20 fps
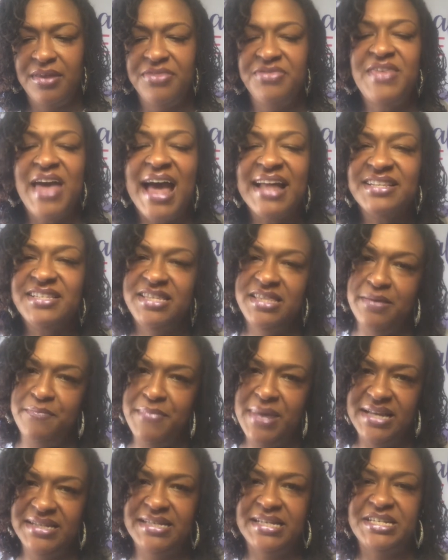That's the
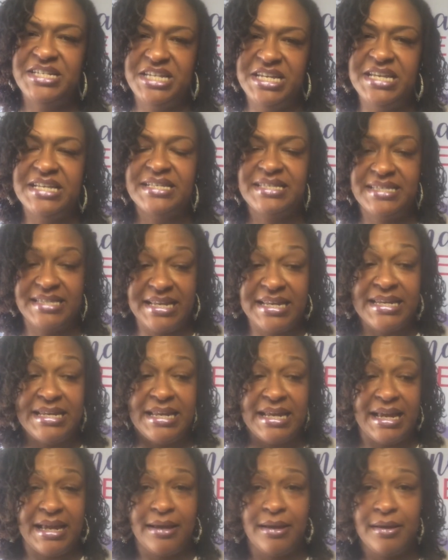message he is
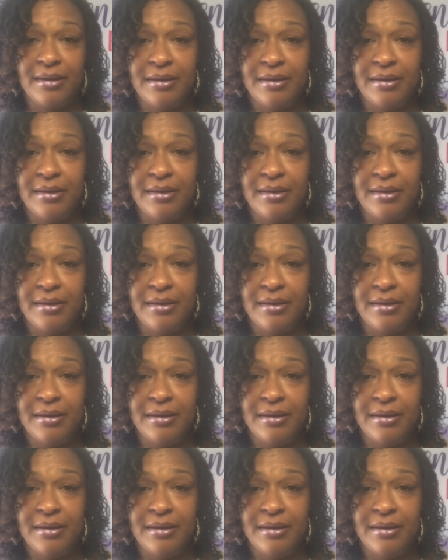sending.